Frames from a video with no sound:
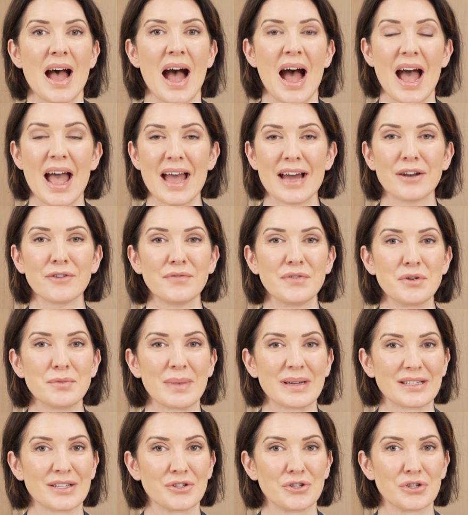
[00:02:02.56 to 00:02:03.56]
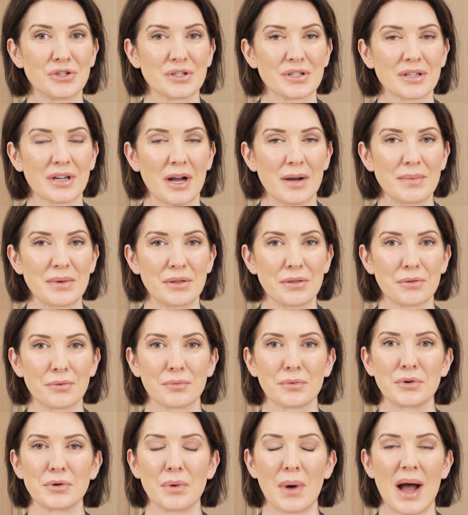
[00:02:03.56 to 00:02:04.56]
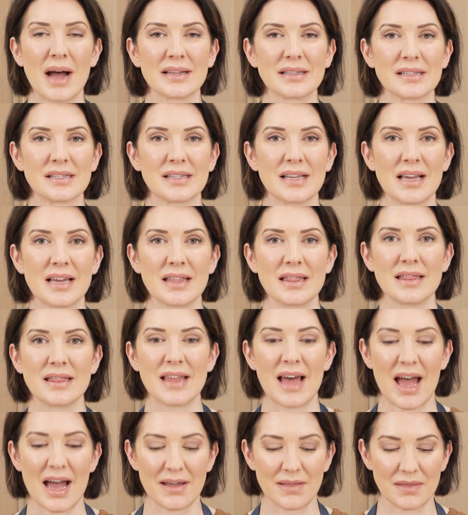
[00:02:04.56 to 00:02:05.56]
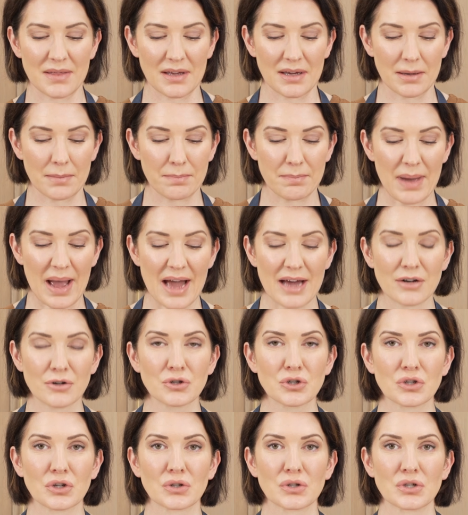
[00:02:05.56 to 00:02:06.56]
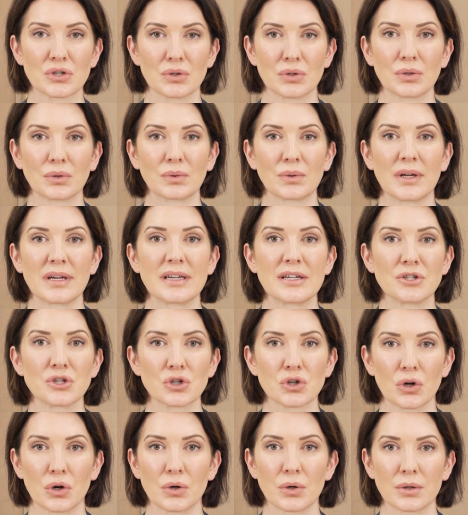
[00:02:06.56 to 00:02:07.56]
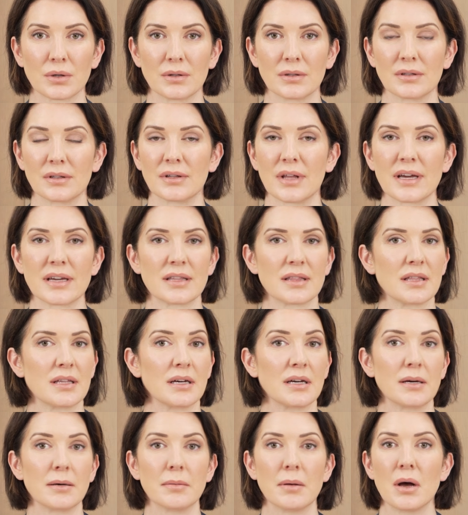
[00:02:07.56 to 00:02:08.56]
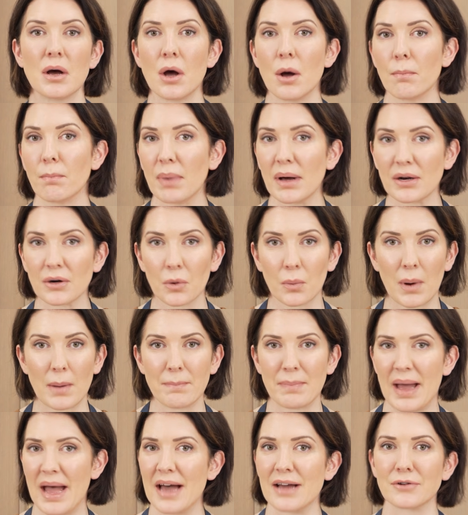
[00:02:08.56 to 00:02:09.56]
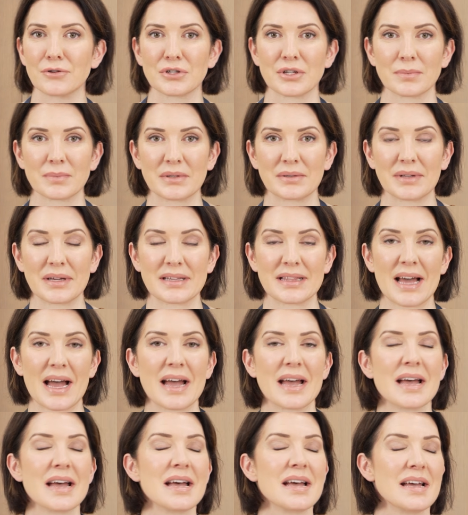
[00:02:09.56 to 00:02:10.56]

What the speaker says: I had a few messages coming through on saying that the batter starts to look like it's curdled, like the butter went bad or something like that.